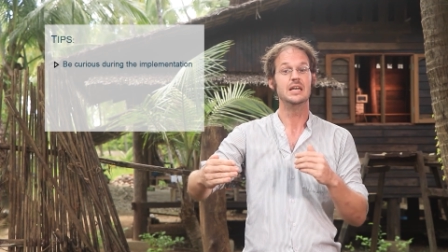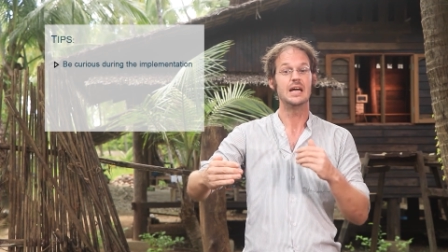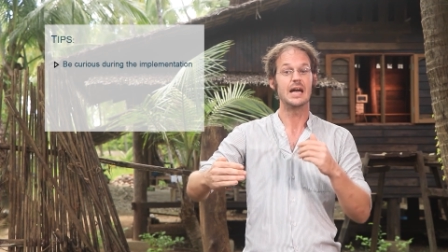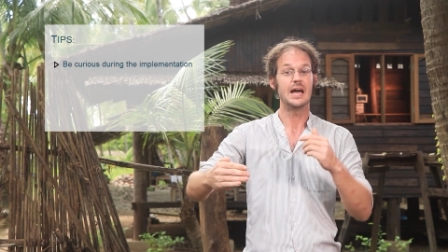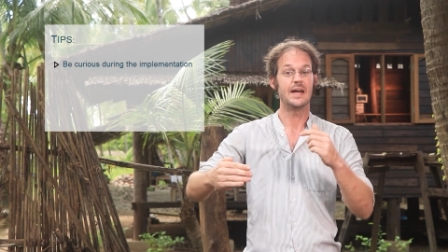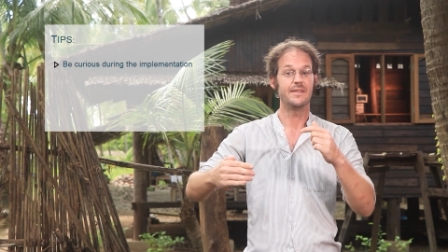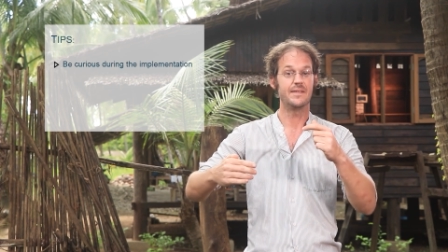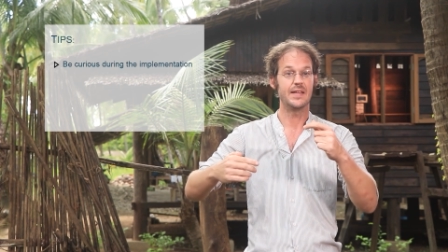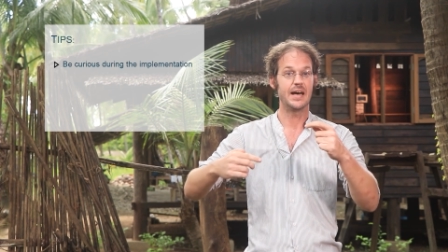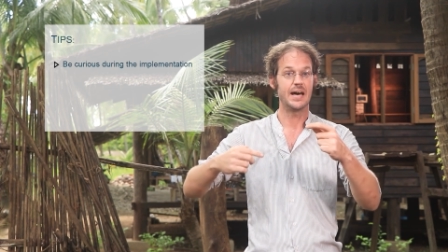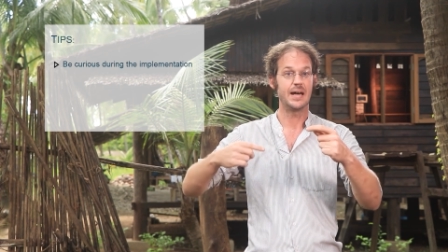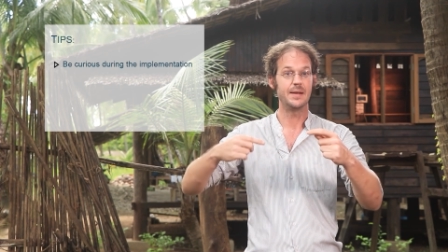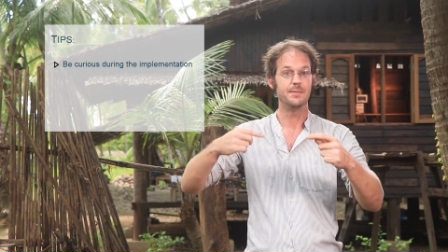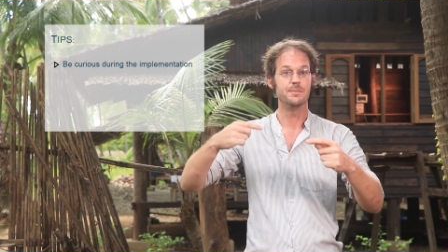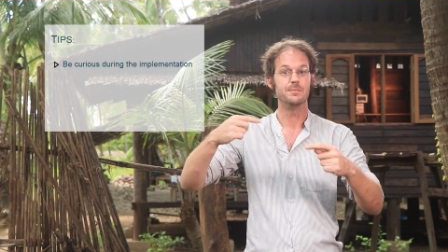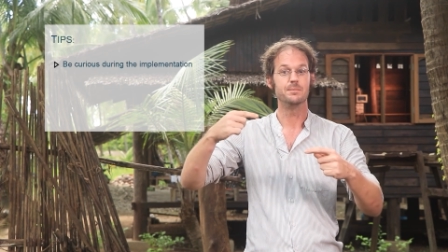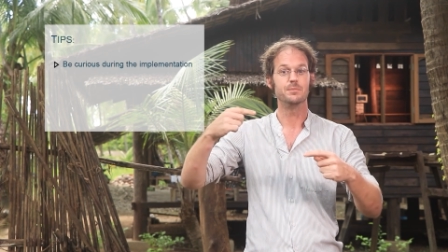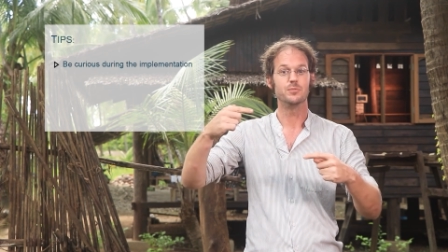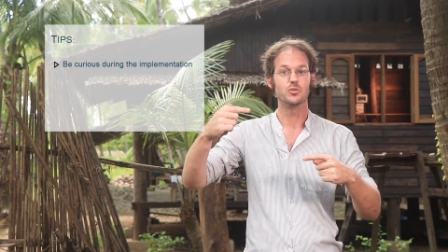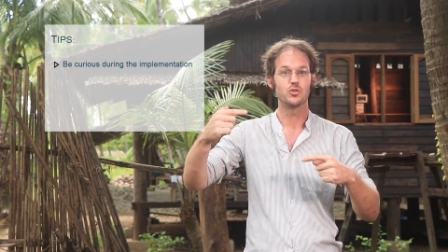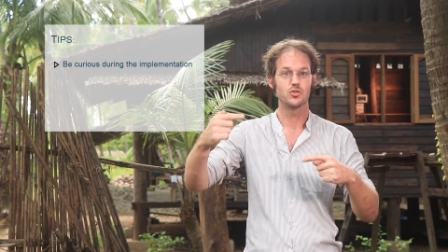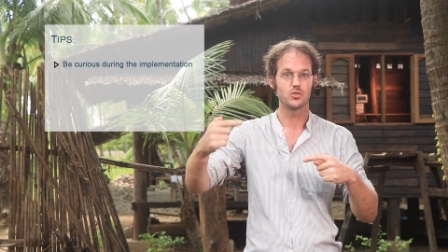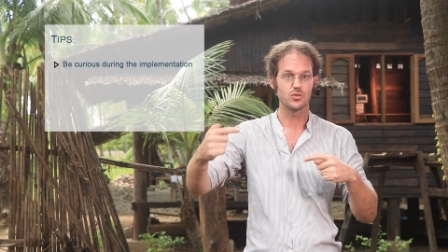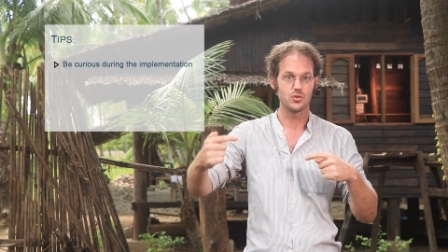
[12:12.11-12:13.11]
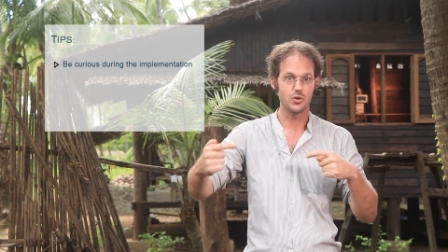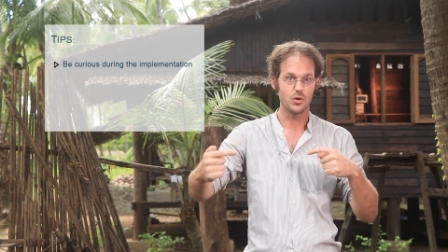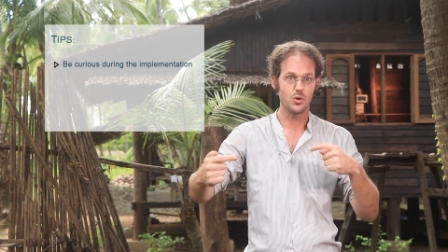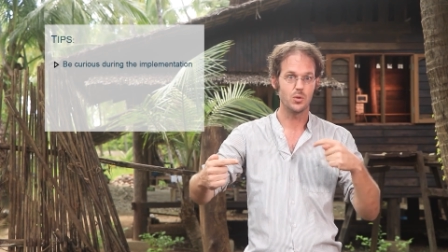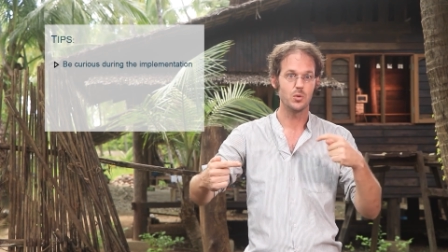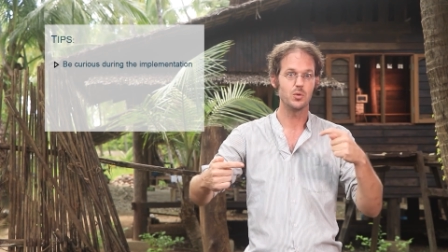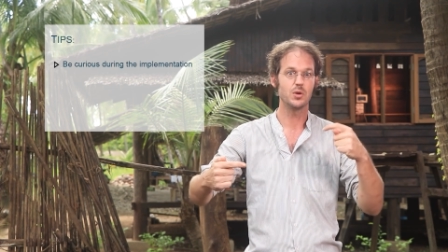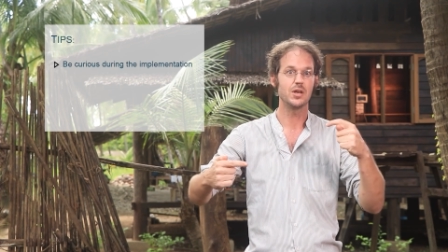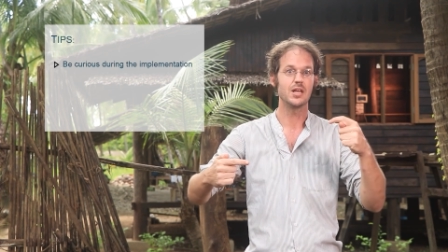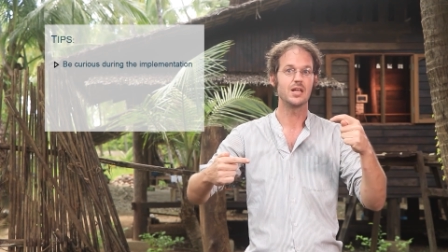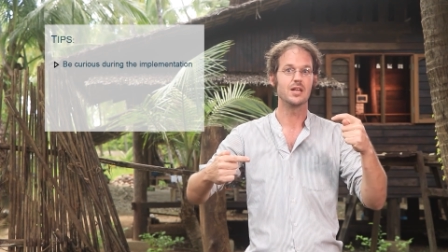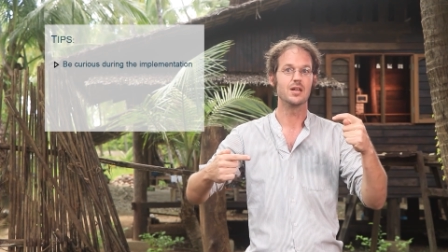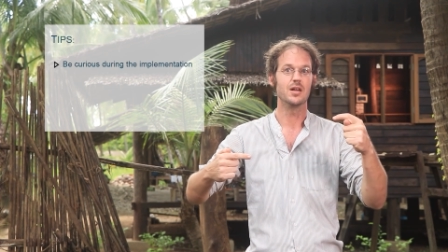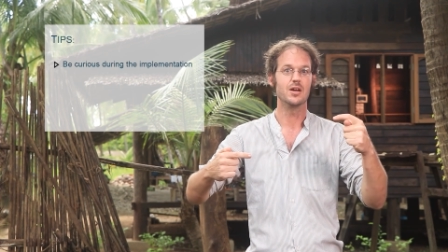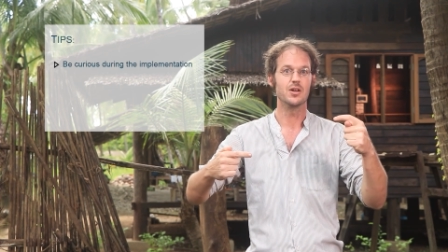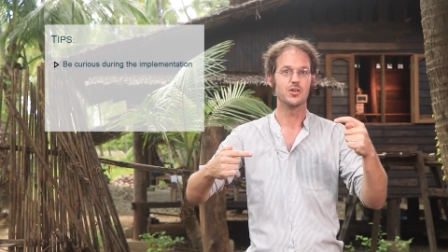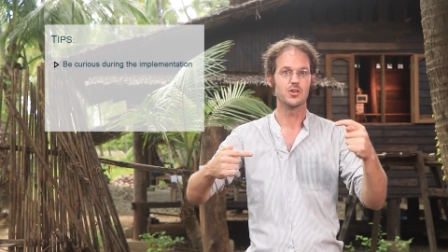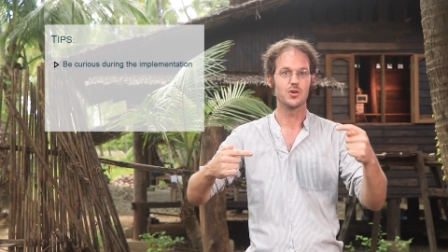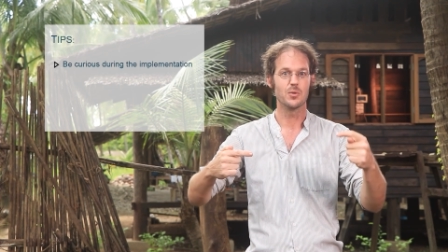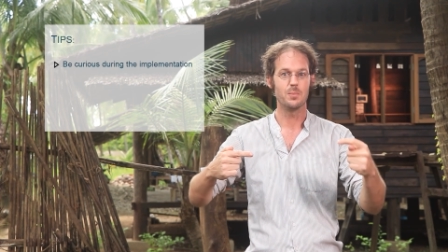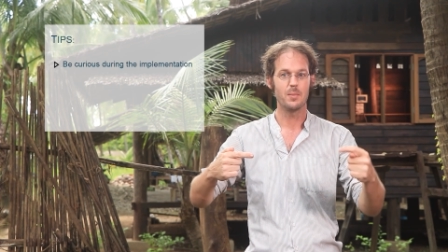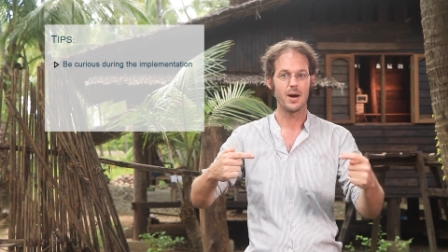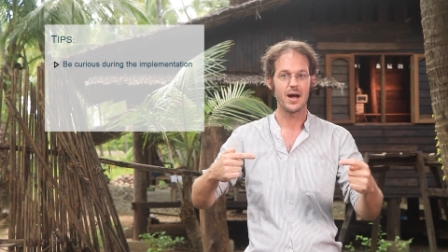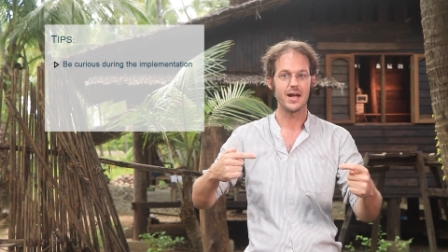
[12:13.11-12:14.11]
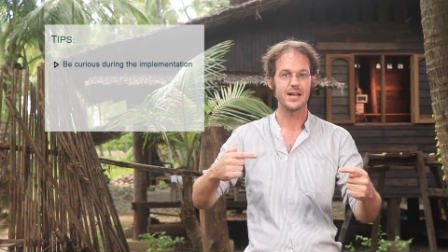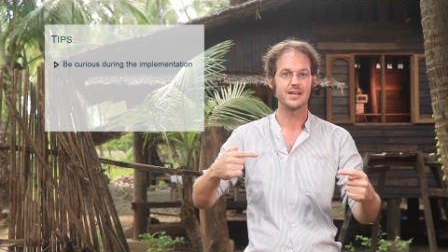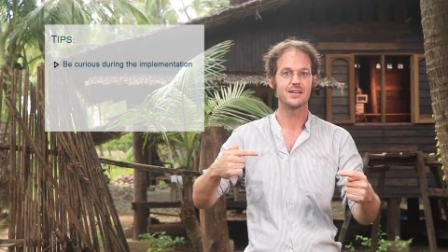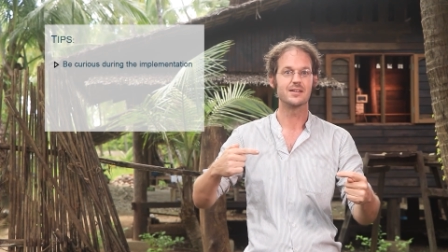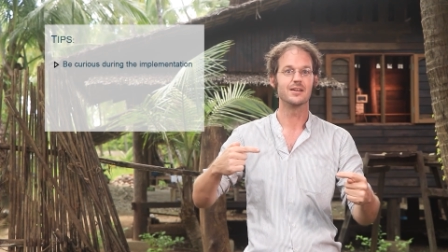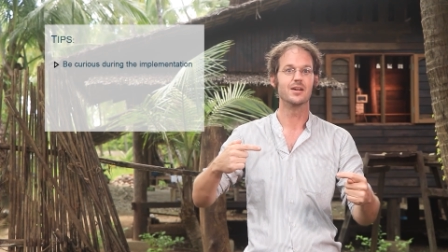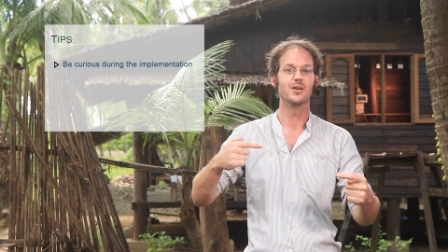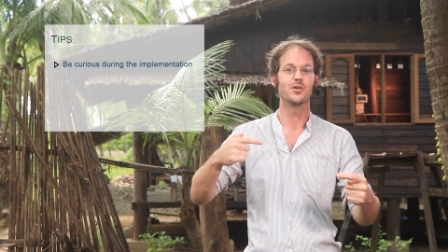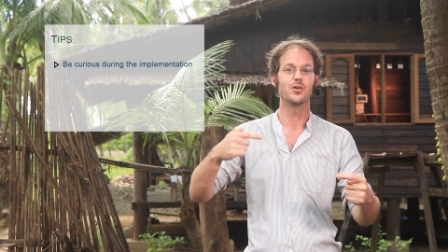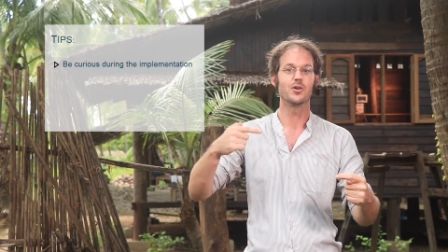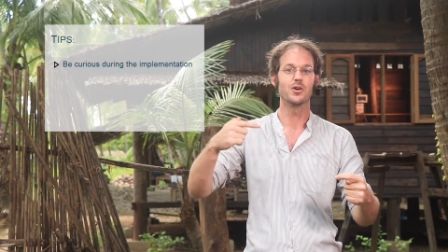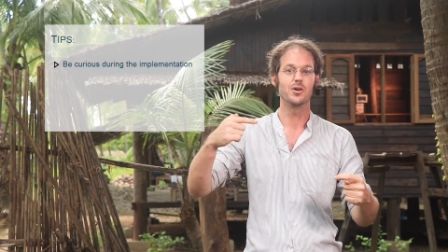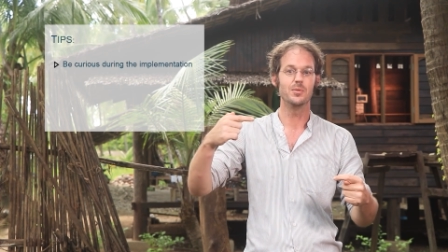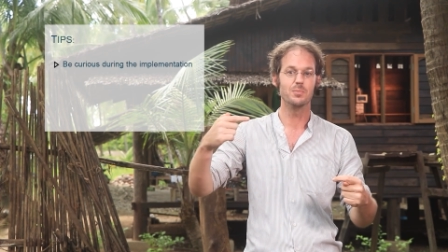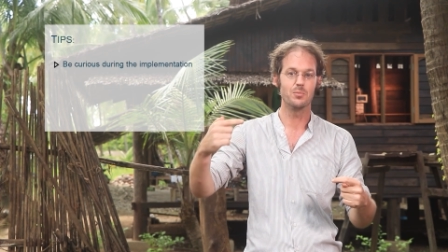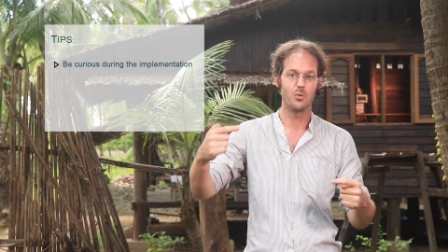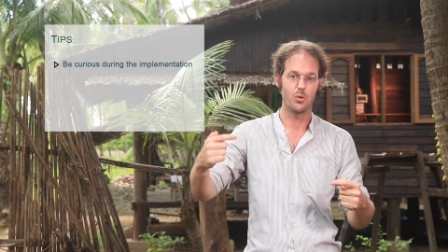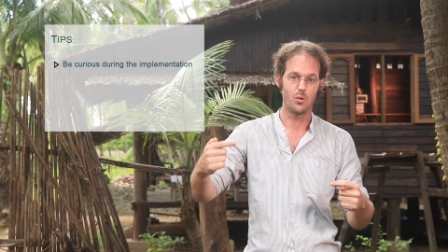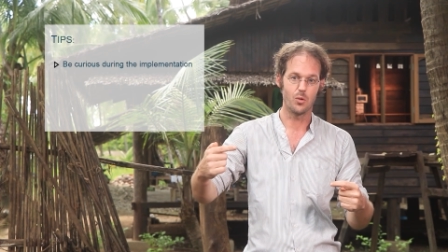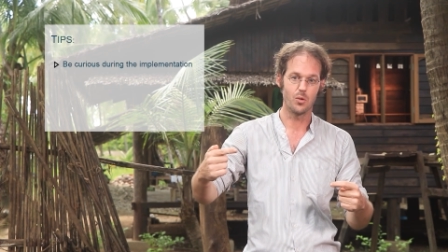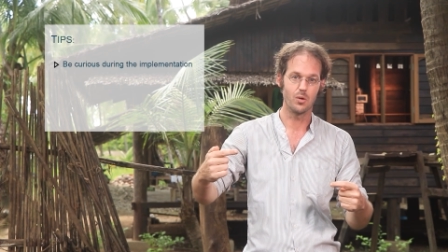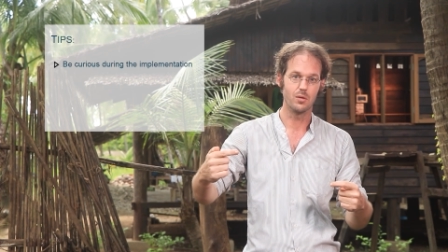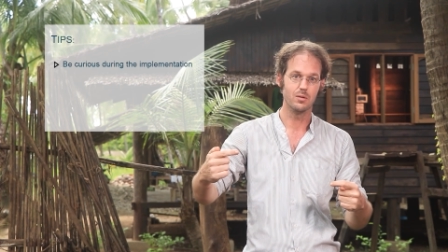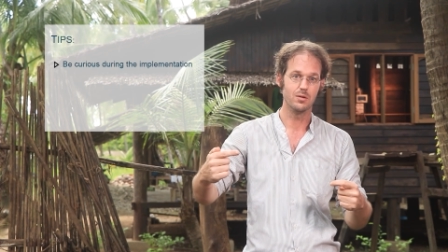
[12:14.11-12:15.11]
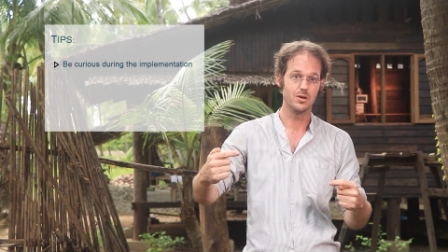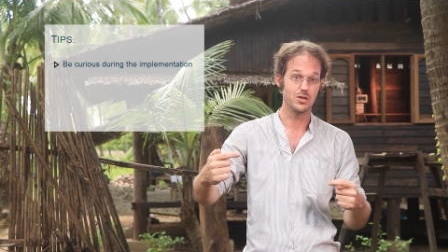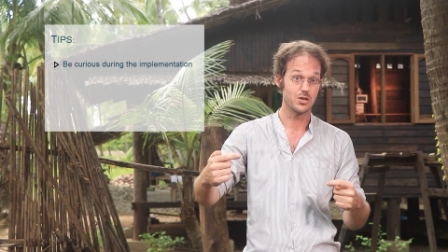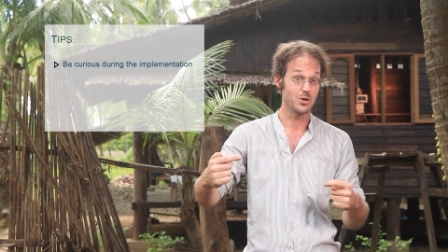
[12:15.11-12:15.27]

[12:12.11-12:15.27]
and then slowly you might learn more.